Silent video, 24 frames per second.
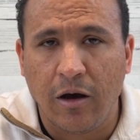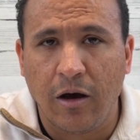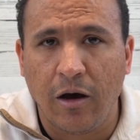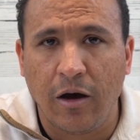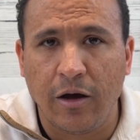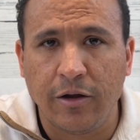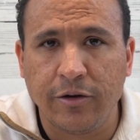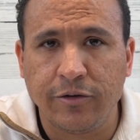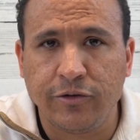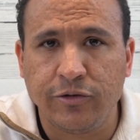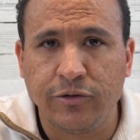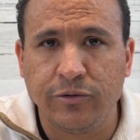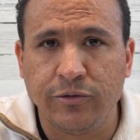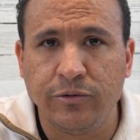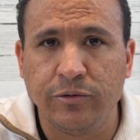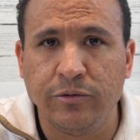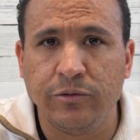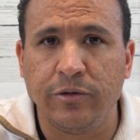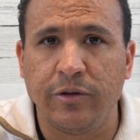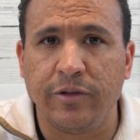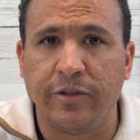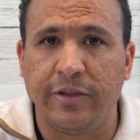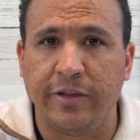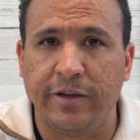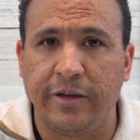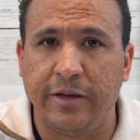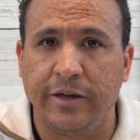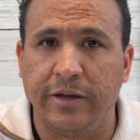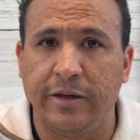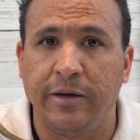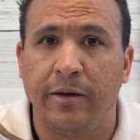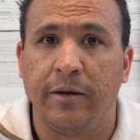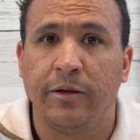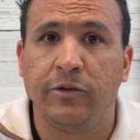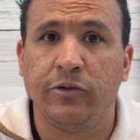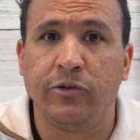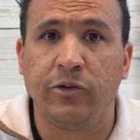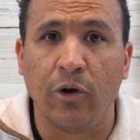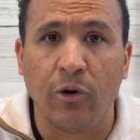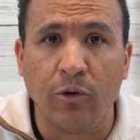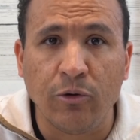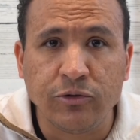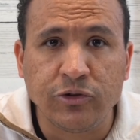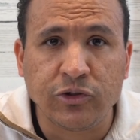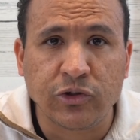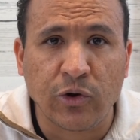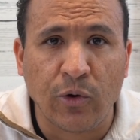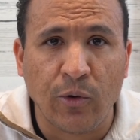onto the
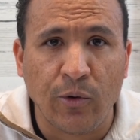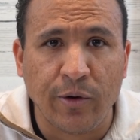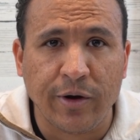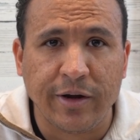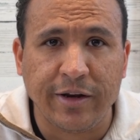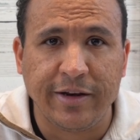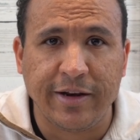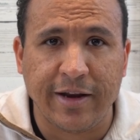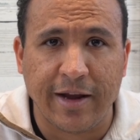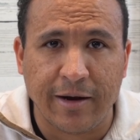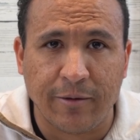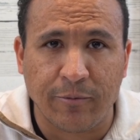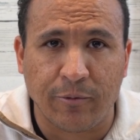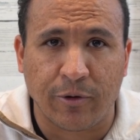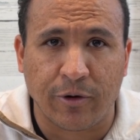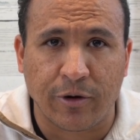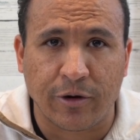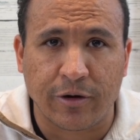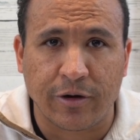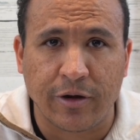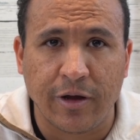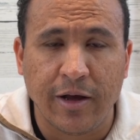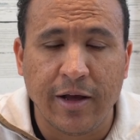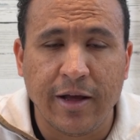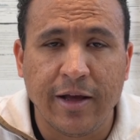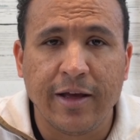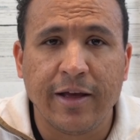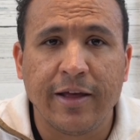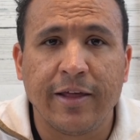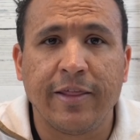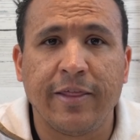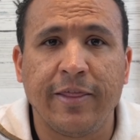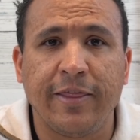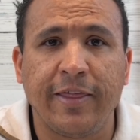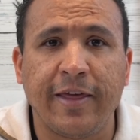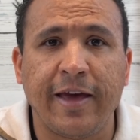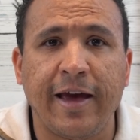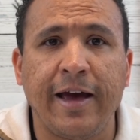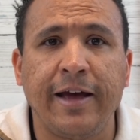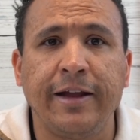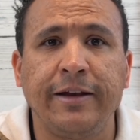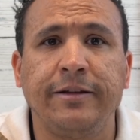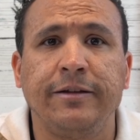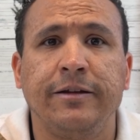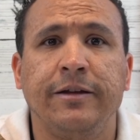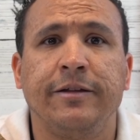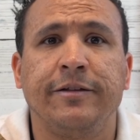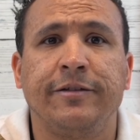Dogecoin network,
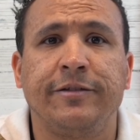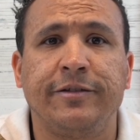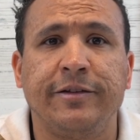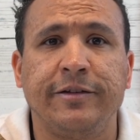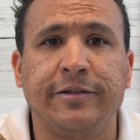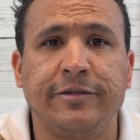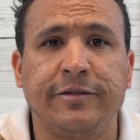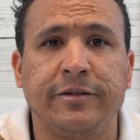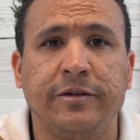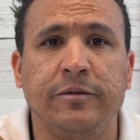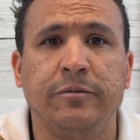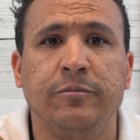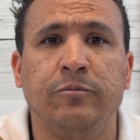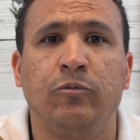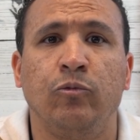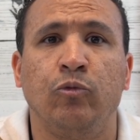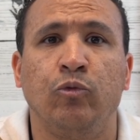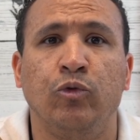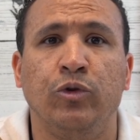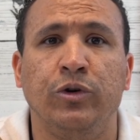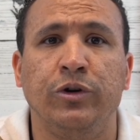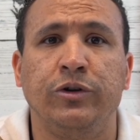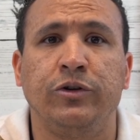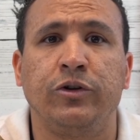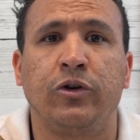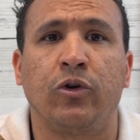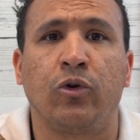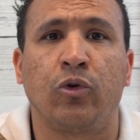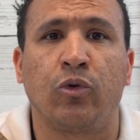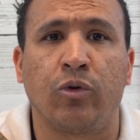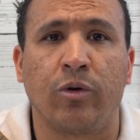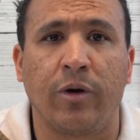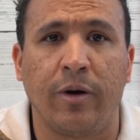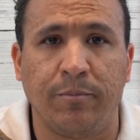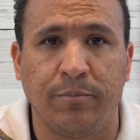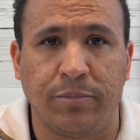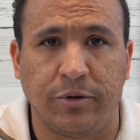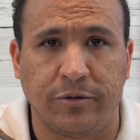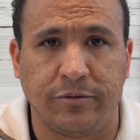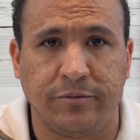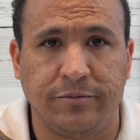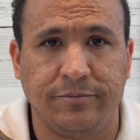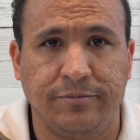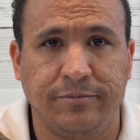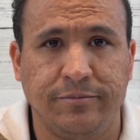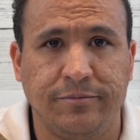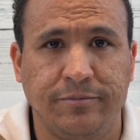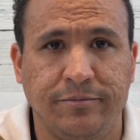that system would crumble.
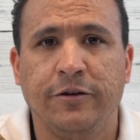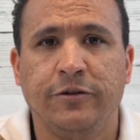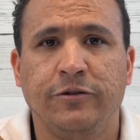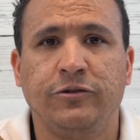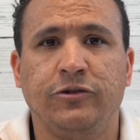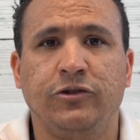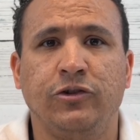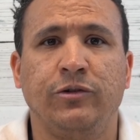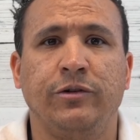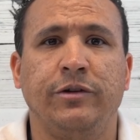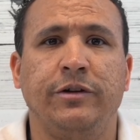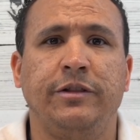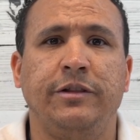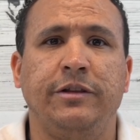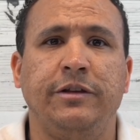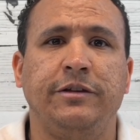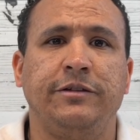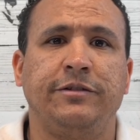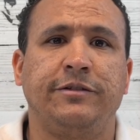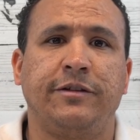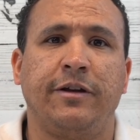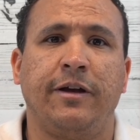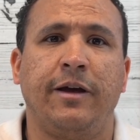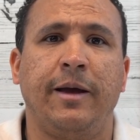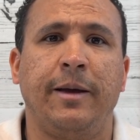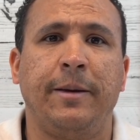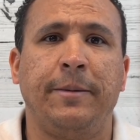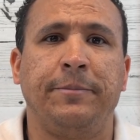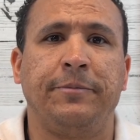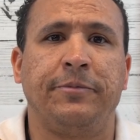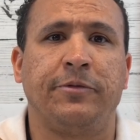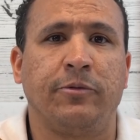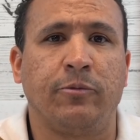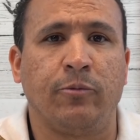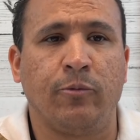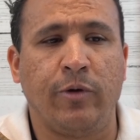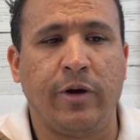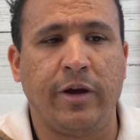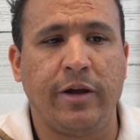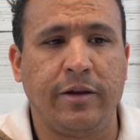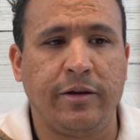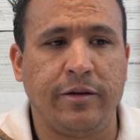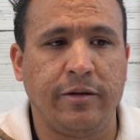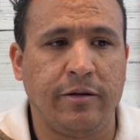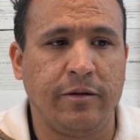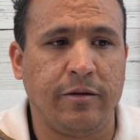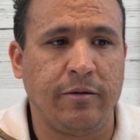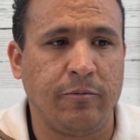During these times
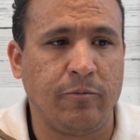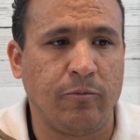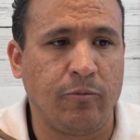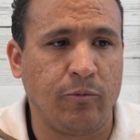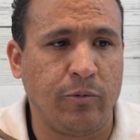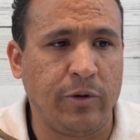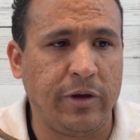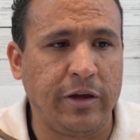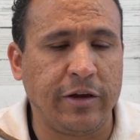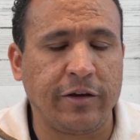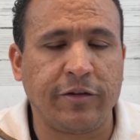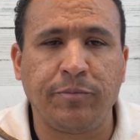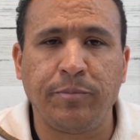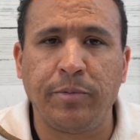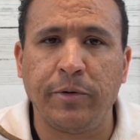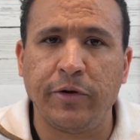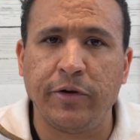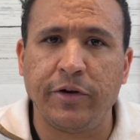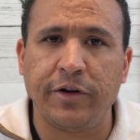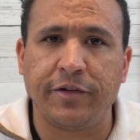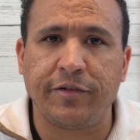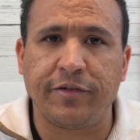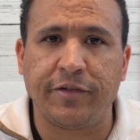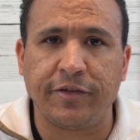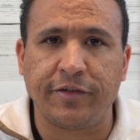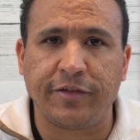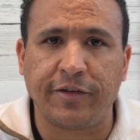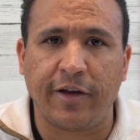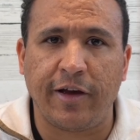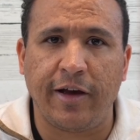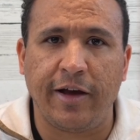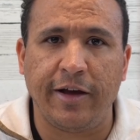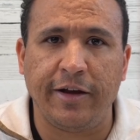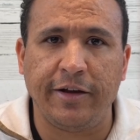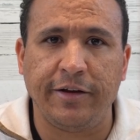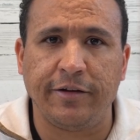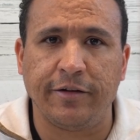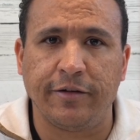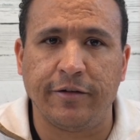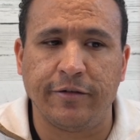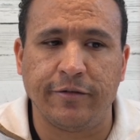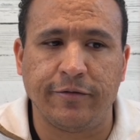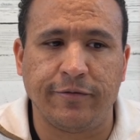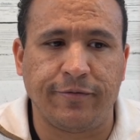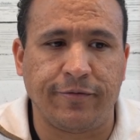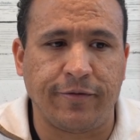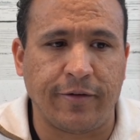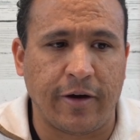when we experience this kind
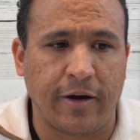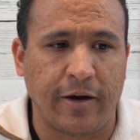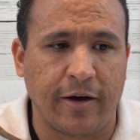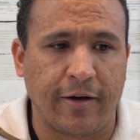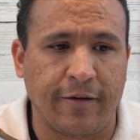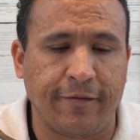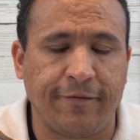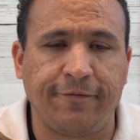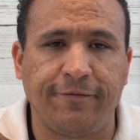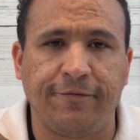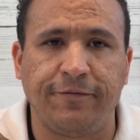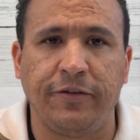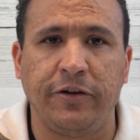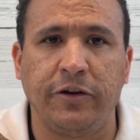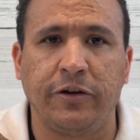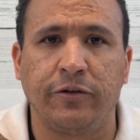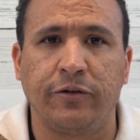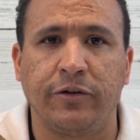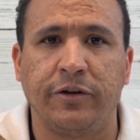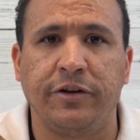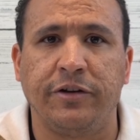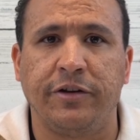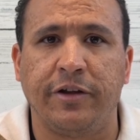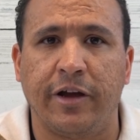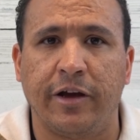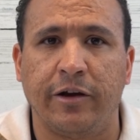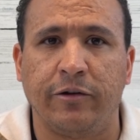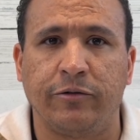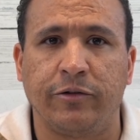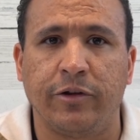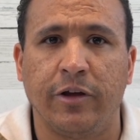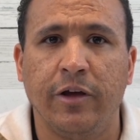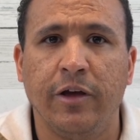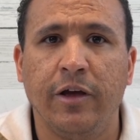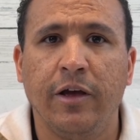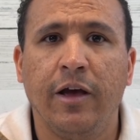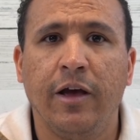of fear and doubt,